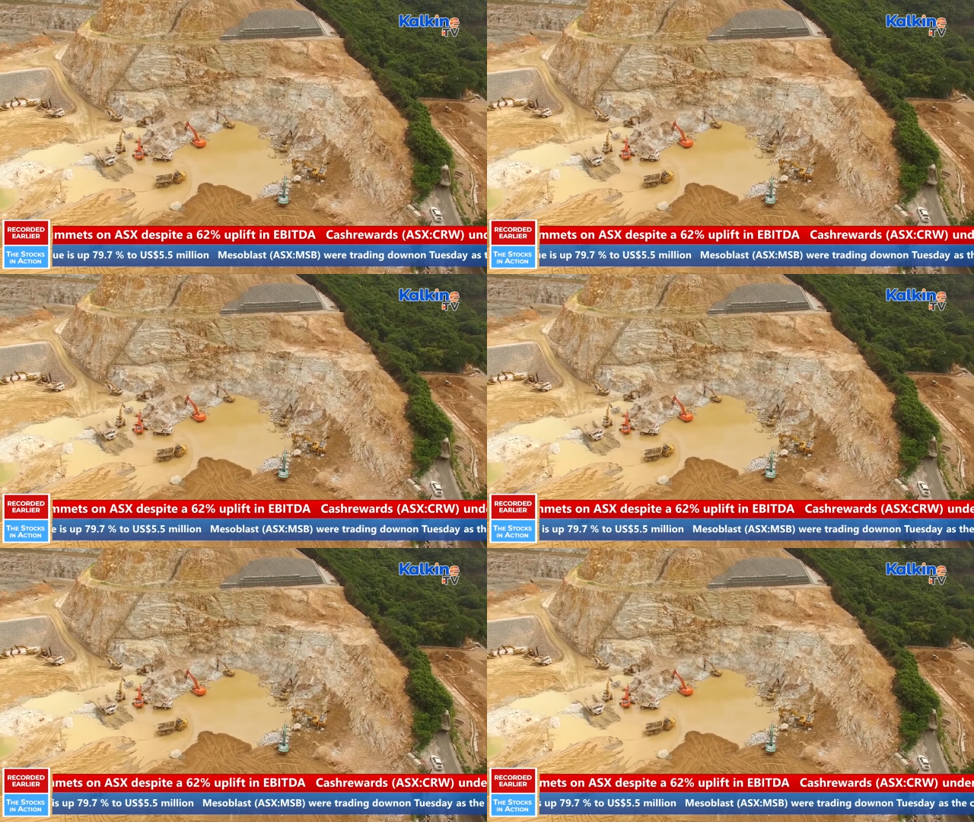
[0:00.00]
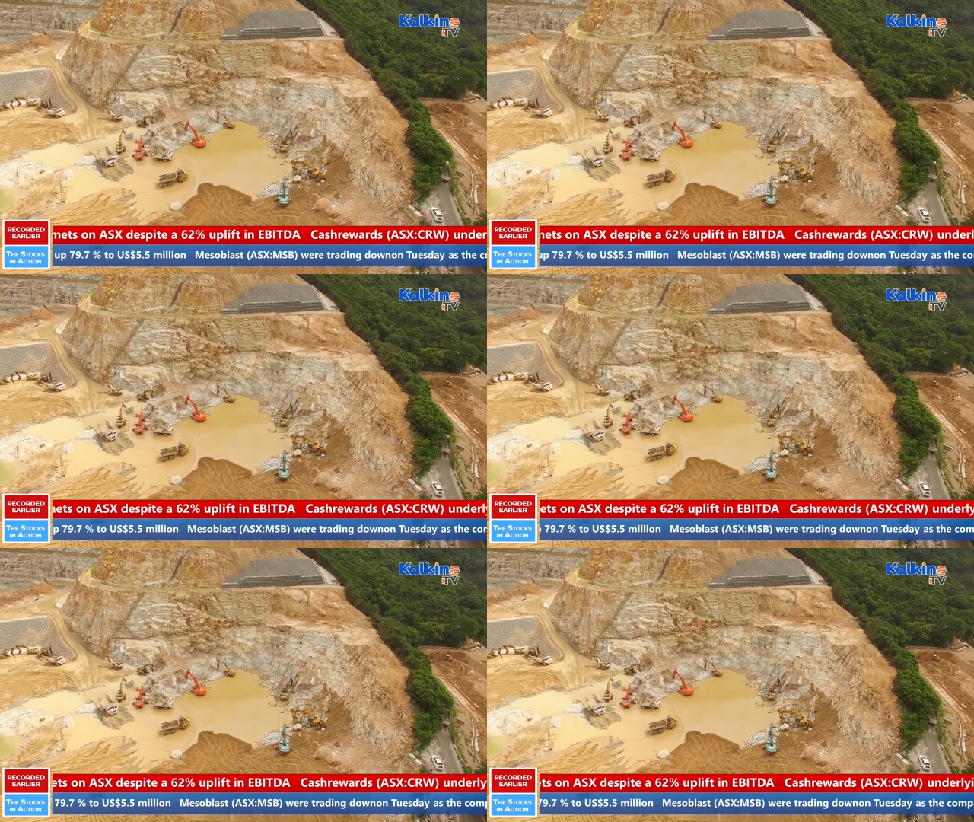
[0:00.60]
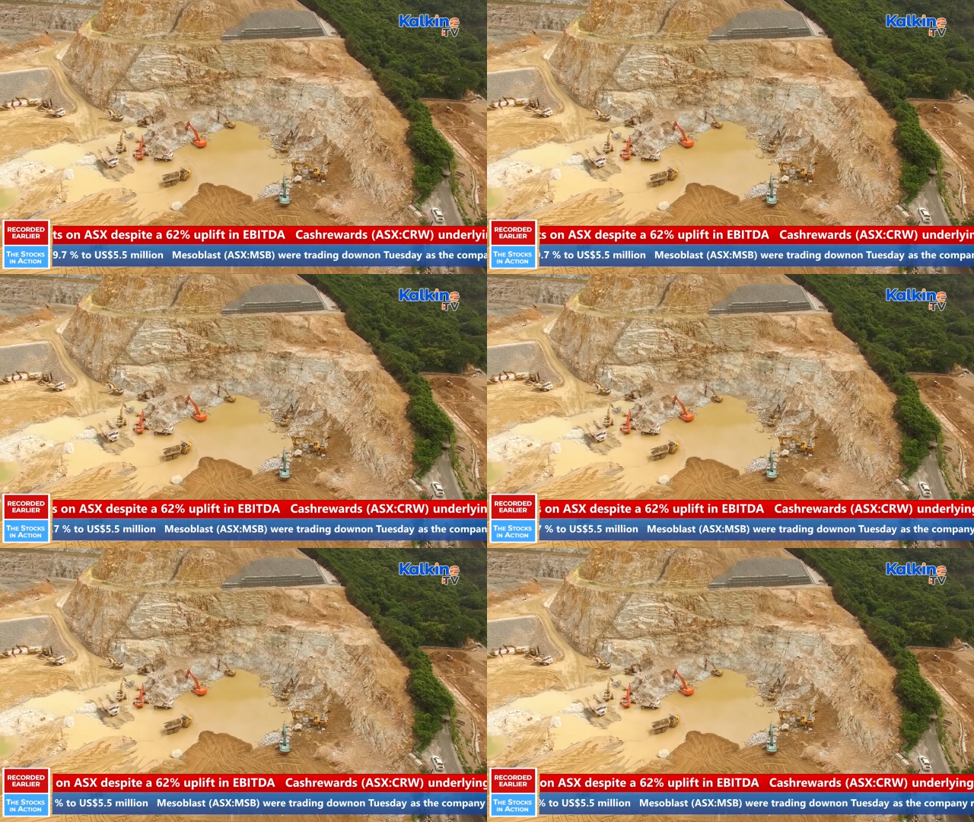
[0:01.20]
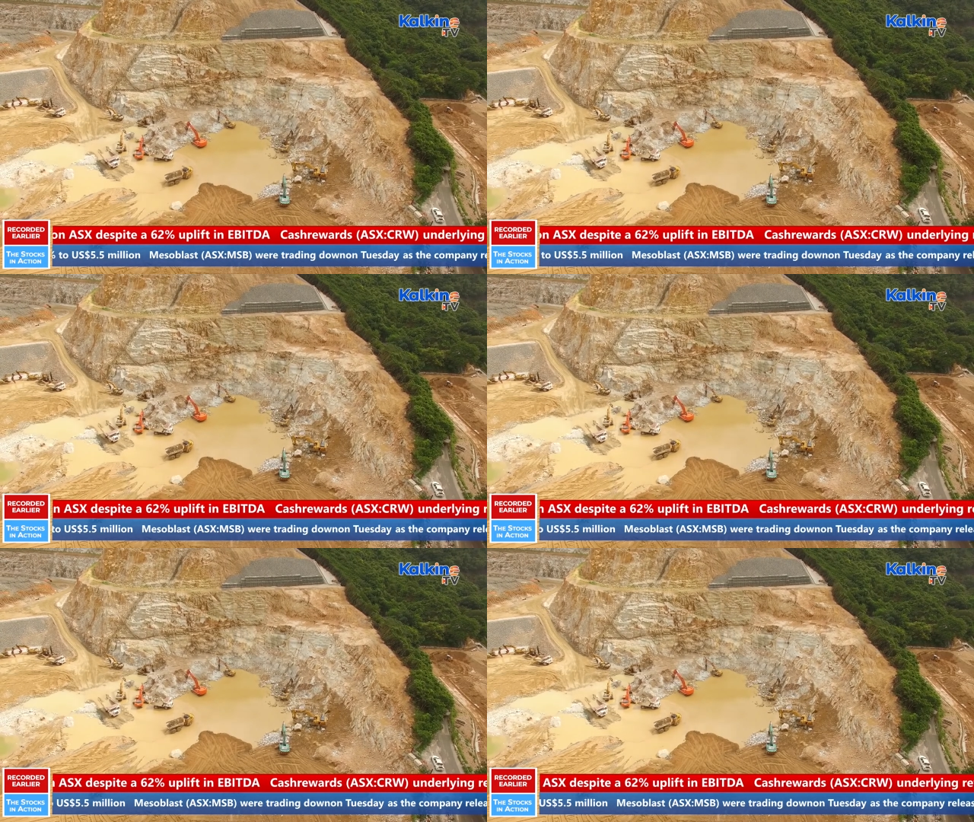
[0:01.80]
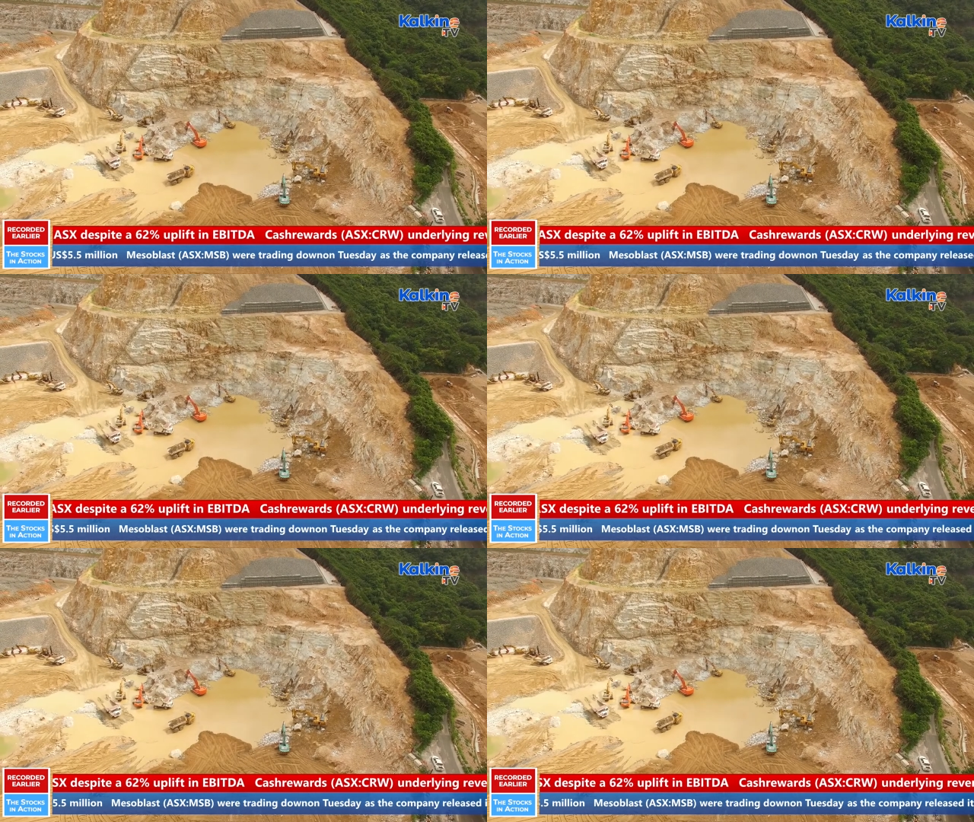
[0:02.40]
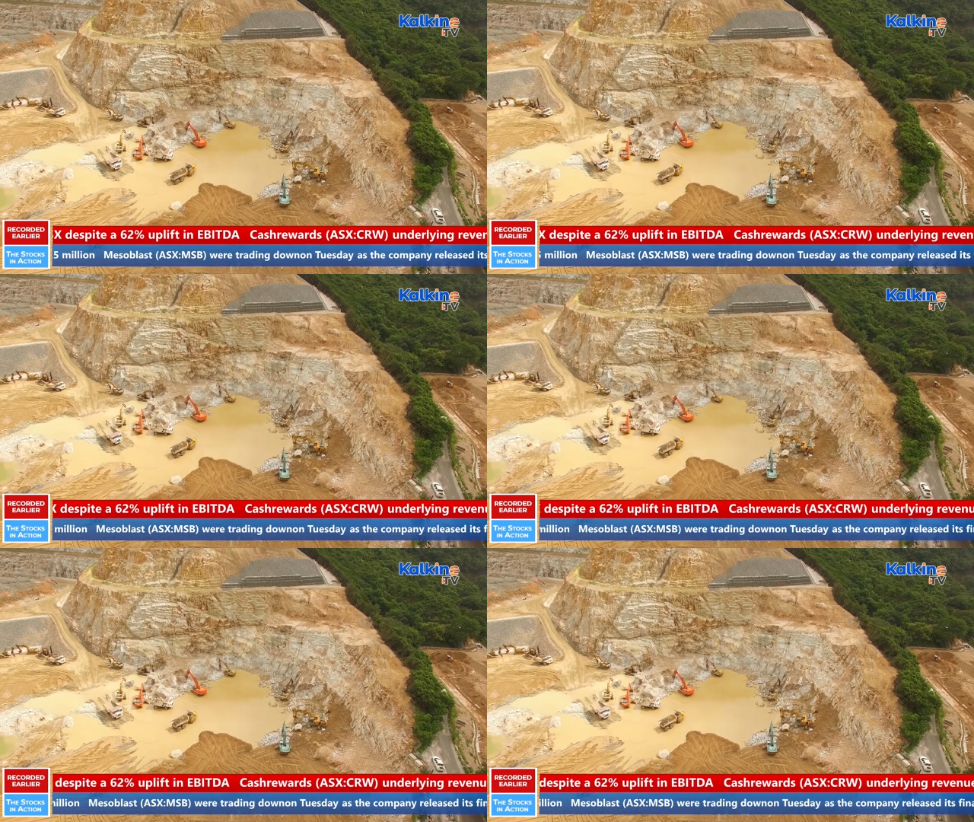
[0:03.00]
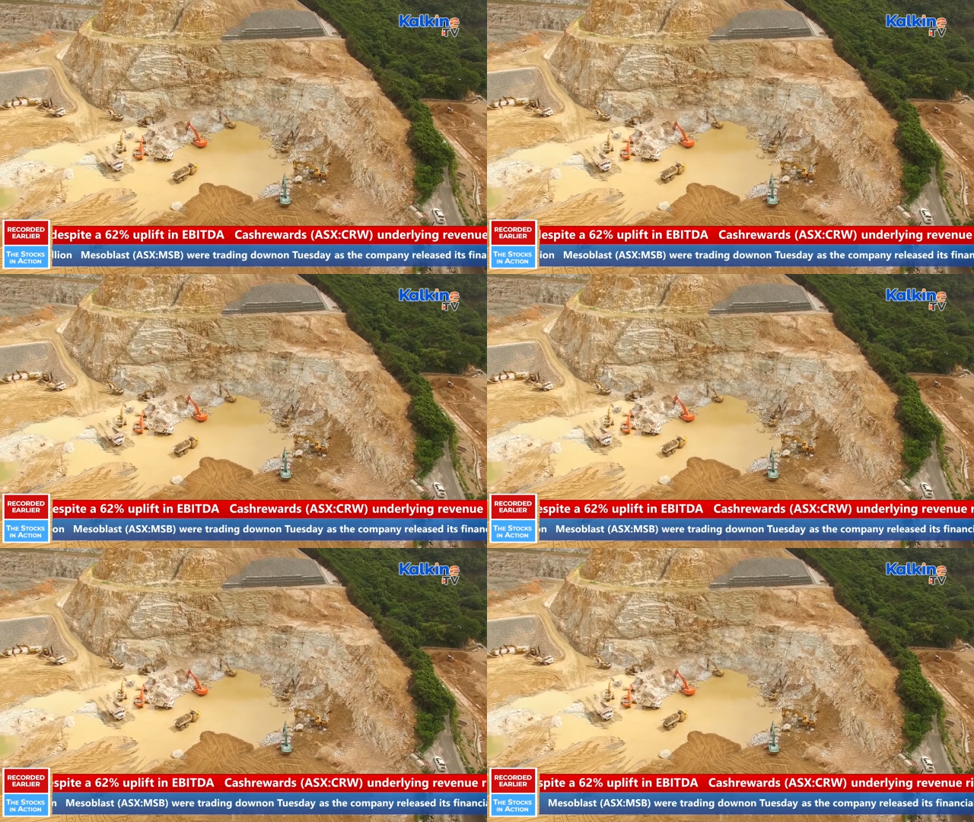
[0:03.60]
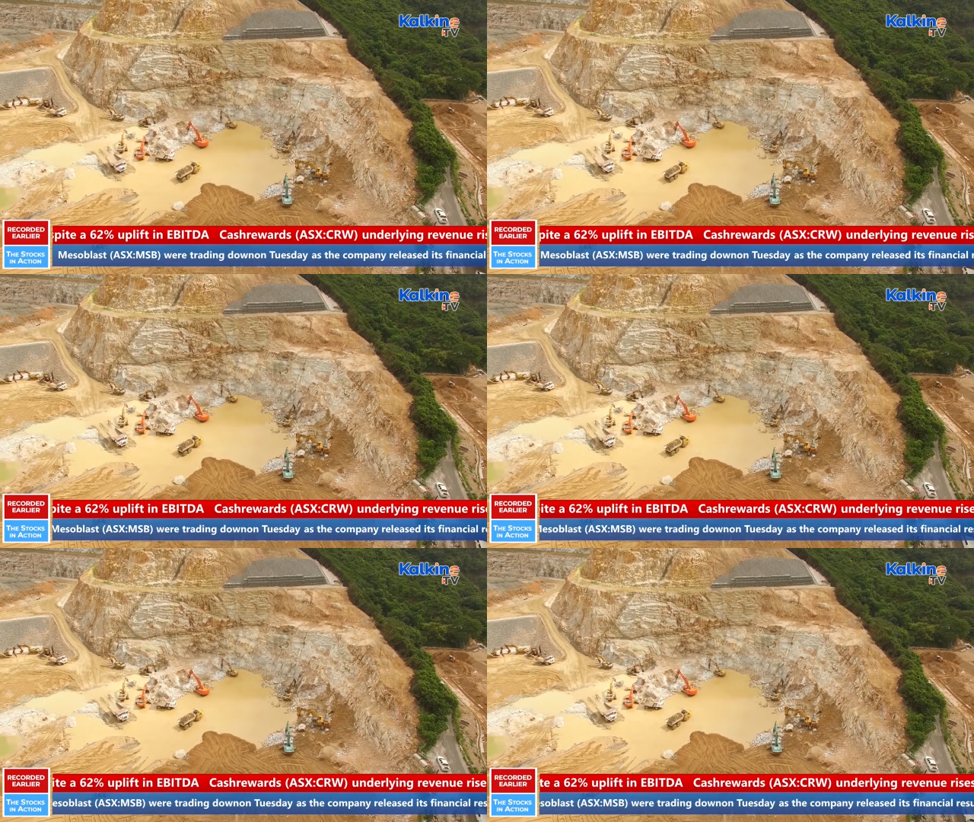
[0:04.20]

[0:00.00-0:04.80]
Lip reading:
[unreadable: no face in view]